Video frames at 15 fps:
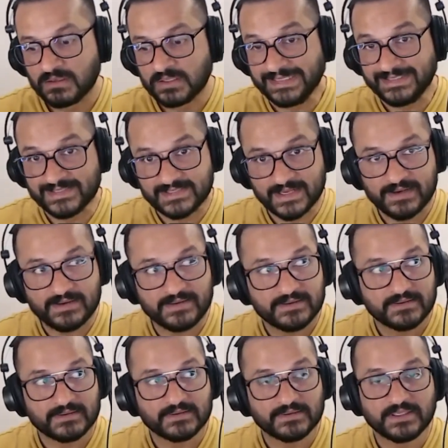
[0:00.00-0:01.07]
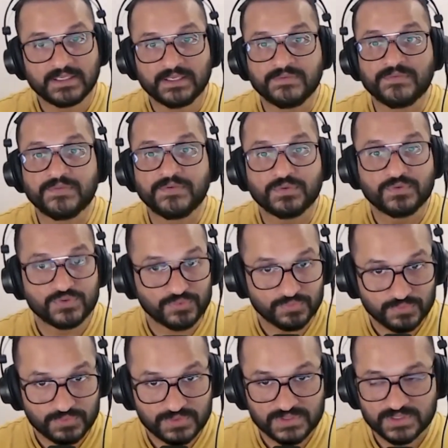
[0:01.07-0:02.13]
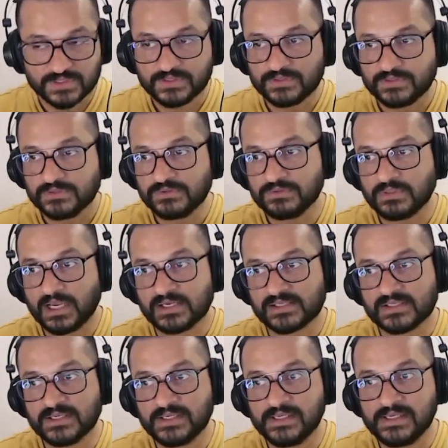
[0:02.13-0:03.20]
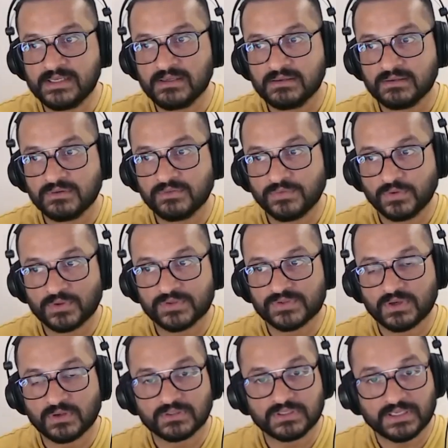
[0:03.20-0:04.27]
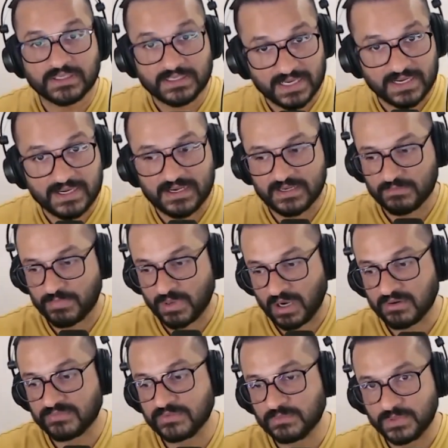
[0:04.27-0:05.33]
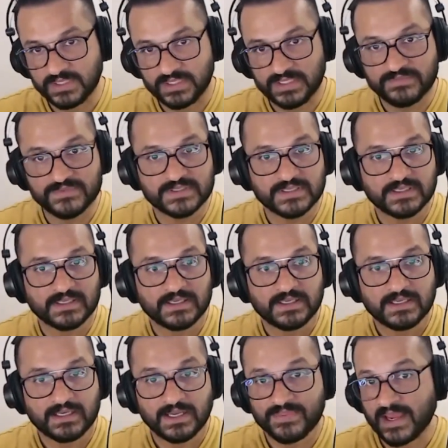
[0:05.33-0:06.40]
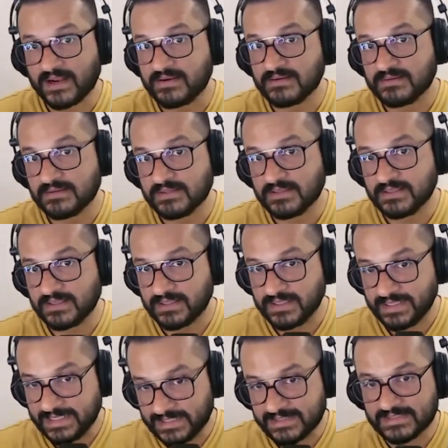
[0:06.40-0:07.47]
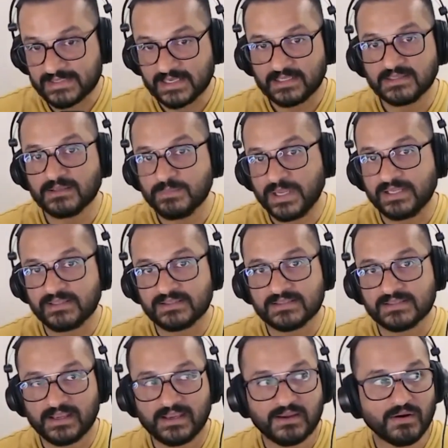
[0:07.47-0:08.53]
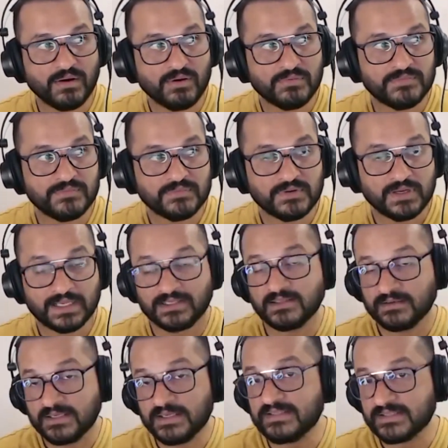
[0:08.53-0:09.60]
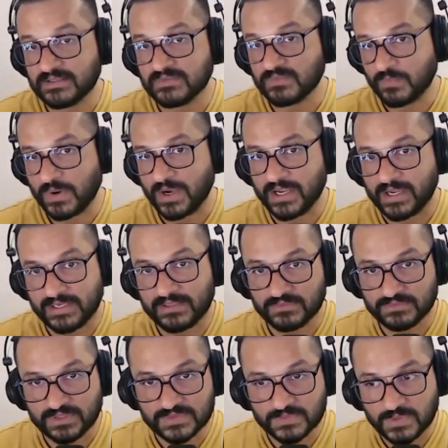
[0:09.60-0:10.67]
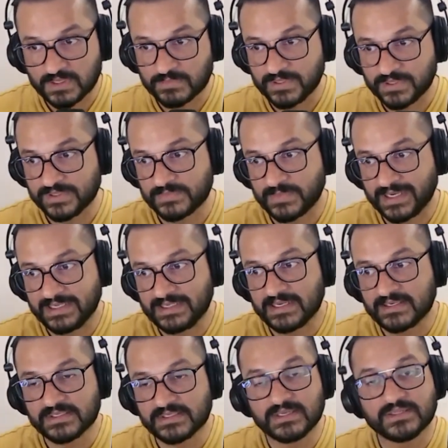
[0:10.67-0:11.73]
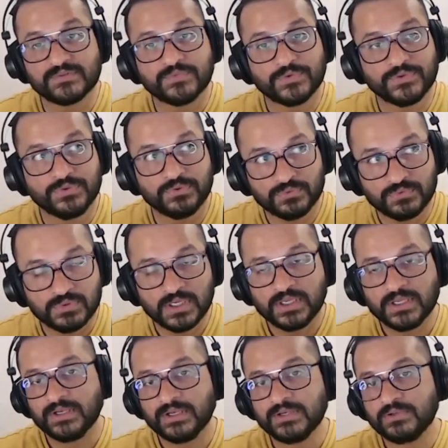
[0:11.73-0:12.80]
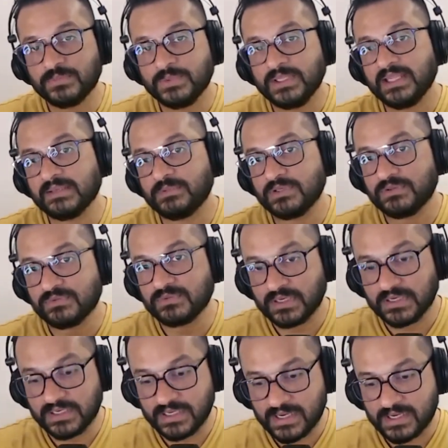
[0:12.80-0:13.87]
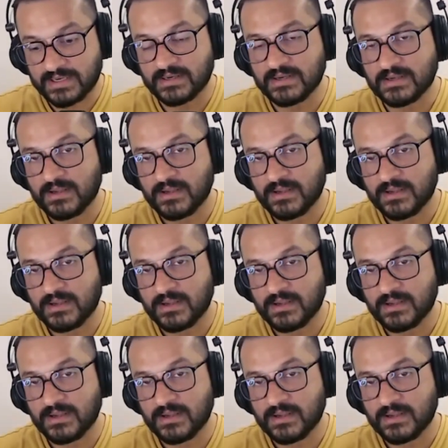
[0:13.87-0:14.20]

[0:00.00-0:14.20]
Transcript: Instead, if you choose to actually focus on creating powerful beliefs, and that is the mainstay of and the reason why I do this work, because my intention is for you to be able to create